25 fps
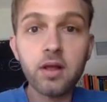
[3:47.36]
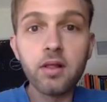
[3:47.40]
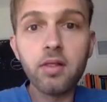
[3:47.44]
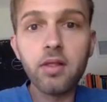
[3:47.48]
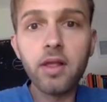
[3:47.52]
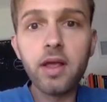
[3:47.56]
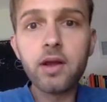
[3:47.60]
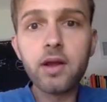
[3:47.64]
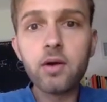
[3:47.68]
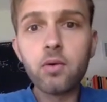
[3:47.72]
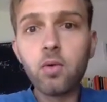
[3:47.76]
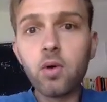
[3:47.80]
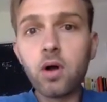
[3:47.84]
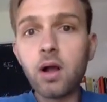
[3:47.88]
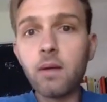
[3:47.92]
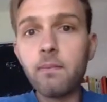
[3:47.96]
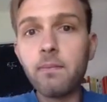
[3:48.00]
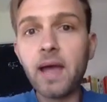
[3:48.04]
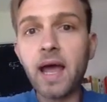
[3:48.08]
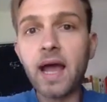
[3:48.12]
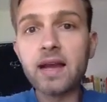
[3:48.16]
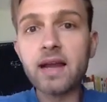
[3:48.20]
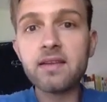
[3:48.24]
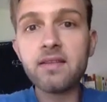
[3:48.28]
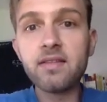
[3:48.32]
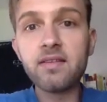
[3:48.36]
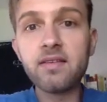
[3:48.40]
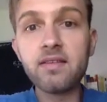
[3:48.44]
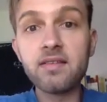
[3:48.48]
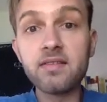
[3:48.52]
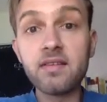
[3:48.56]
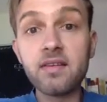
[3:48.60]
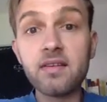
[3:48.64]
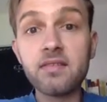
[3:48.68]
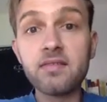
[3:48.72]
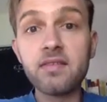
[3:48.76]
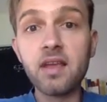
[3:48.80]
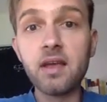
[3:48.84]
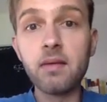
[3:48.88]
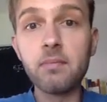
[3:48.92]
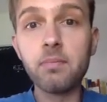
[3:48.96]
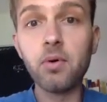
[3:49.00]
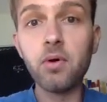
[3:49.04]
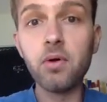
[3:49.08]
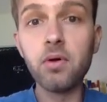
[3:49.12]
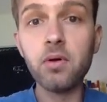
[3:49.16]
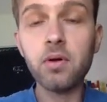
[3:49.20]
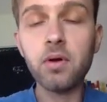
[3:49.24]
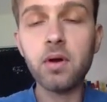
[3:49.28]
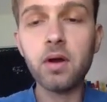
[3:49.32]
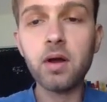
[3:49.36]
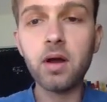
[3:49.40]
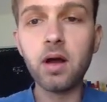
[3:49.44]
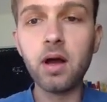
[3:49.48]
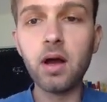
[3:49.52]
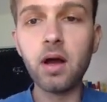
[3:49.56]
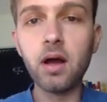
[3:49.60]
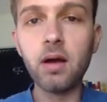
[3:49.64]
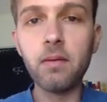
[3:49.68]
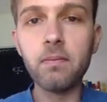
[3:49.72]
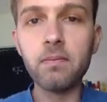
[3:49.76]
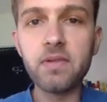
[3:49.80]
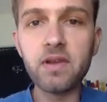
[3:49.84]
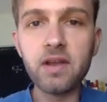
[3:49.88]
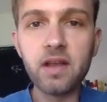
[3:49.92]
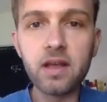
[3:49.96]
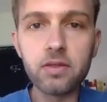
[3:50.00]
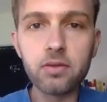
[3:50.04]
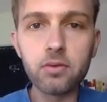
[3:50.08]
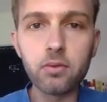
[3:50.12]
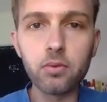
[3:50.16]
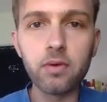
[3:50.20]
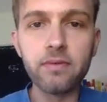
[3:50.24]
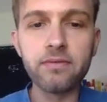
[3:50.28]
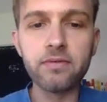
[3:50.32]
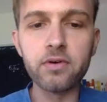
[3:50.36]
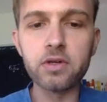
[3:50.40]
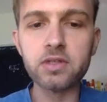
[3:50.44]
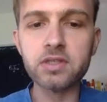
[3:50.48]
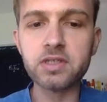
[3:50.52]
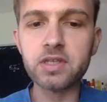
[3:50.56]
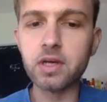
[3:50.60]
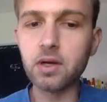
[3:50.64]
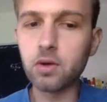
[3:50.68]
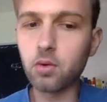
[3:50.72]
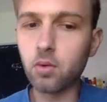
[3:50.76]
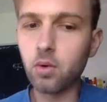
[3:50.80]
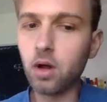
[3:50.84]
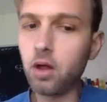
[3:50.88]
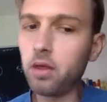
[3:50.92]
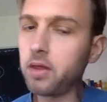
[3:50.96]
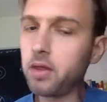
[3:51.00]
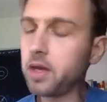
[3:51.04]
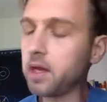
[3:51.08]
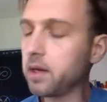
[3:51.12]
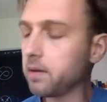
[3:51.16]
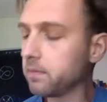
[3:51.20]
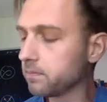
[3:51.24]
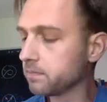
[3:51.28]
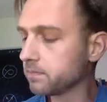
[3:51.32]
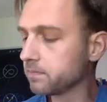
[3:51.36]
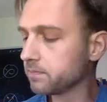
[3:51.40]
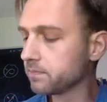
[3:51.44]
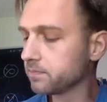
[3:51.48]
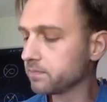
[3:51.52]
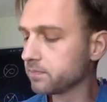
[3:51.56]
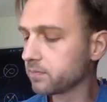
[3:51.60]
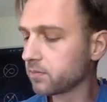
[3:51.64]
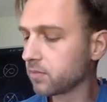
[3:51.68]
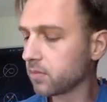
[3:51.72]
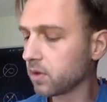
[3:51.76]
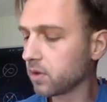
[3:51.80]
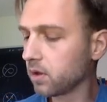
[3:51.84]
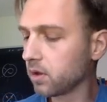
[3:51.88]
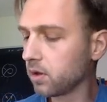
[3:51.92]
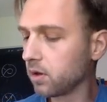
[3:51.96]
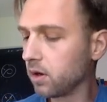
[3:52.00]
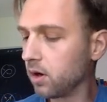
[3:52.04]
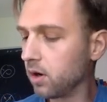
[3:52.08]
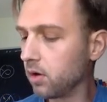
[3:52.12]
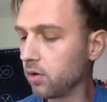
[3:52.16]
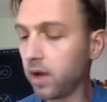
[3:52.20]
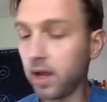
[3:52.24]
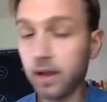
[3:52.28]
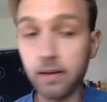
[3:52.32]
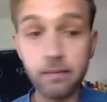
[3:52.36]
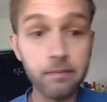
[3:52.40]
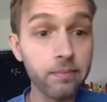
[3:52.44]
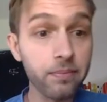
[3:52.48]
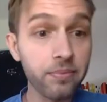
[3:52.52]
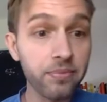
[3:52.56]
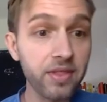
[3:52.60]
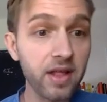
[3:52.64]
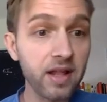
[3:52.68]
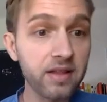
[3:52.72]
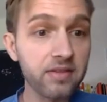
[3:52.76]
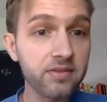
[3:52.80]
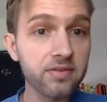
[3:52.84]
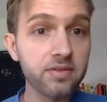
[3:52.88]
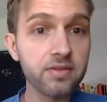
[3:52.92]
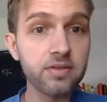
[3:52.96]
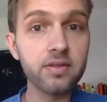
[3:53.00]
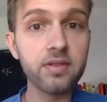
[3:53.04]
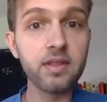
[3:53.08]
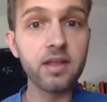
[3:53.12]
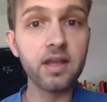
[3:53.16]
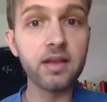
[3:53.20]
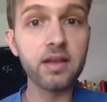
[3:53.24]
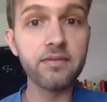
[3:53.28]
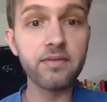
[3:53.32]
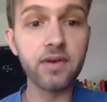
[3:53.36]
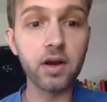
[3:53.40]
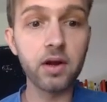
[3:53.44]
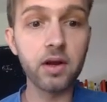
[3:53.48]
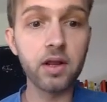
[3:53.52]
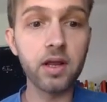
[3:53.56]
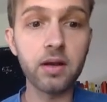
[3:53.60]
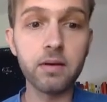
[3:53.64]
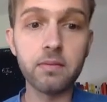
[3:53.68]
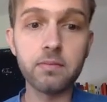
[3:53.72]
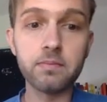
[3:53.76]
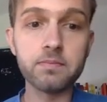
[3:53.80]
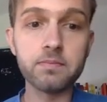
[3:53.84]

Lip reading: Later, we'll come back to this example to get the reverse inequality. Okay, that's the invariant.